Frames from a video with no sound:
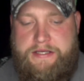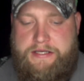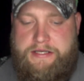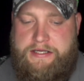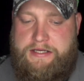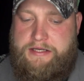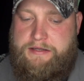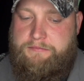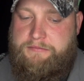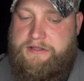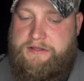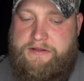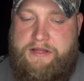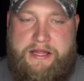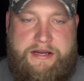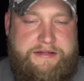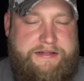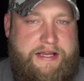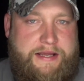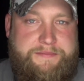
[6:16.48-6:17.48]
Um, a
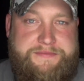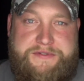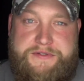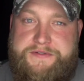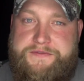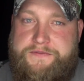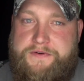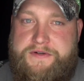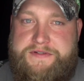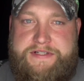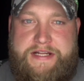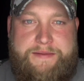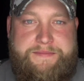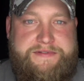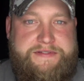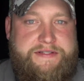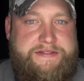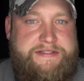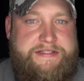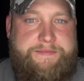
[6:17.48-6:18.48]
lot of times, those first time
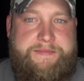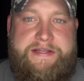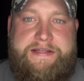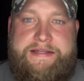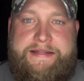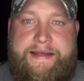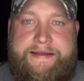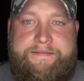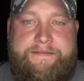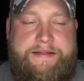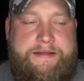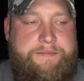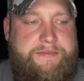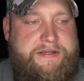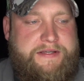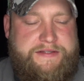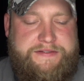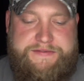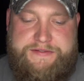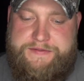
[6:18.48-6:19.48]
sits can be deadly
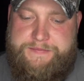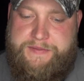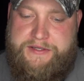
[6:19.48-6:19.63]
because there's